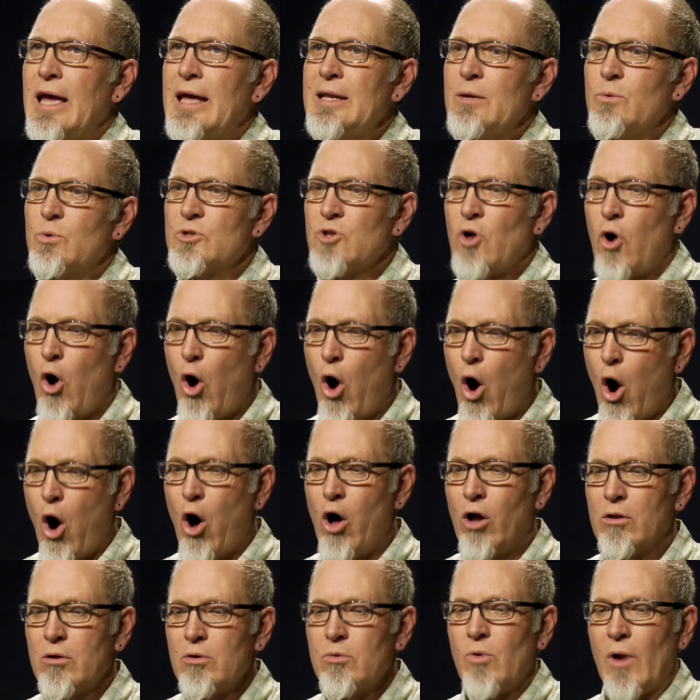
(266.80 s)
And it was
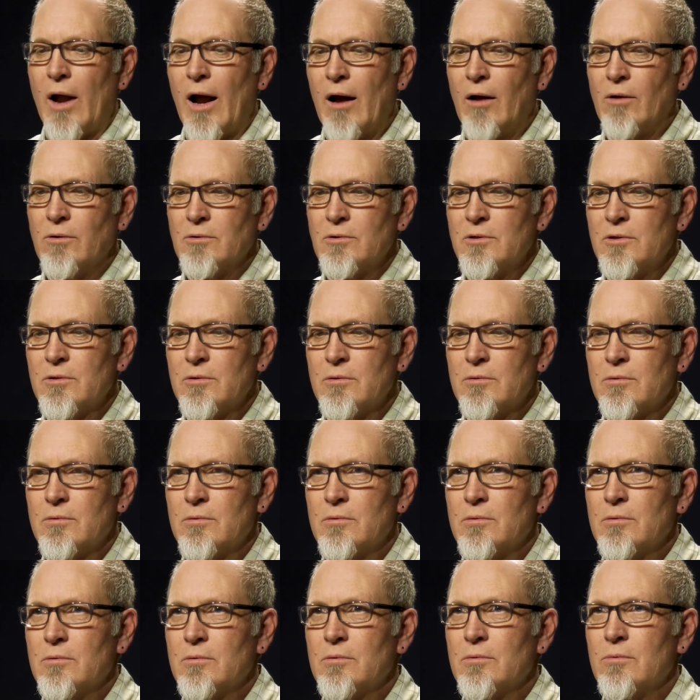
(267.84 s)
all around
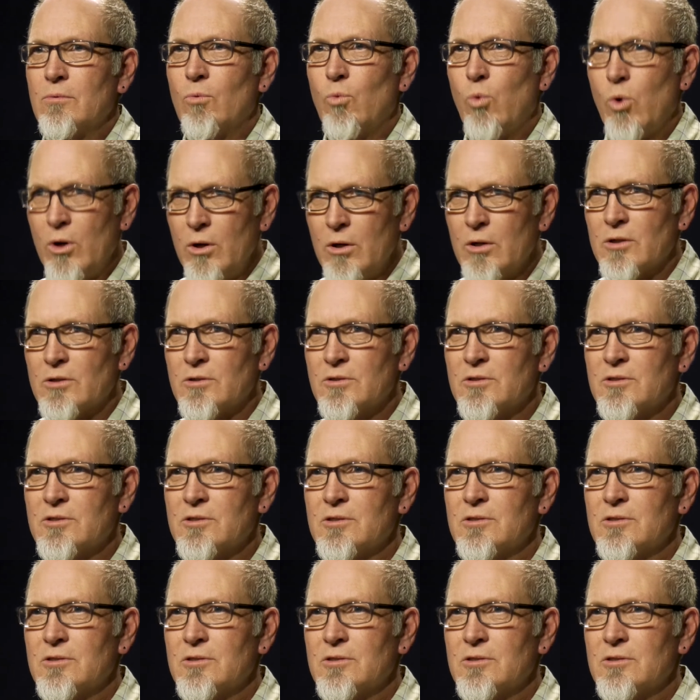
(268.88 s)
words.